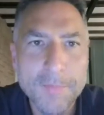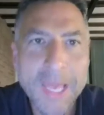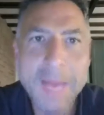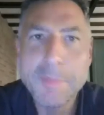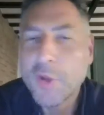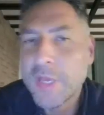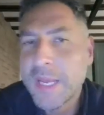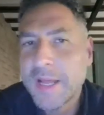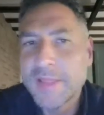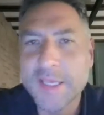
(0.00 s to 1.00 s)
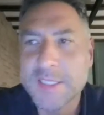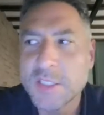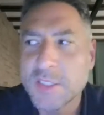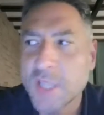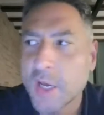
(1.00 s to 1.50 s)
Yeah, but again, I think
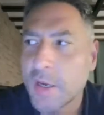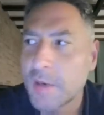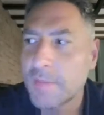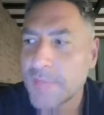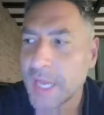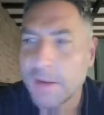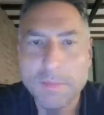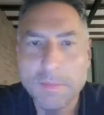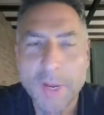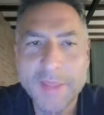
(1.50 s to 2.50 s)
it's not but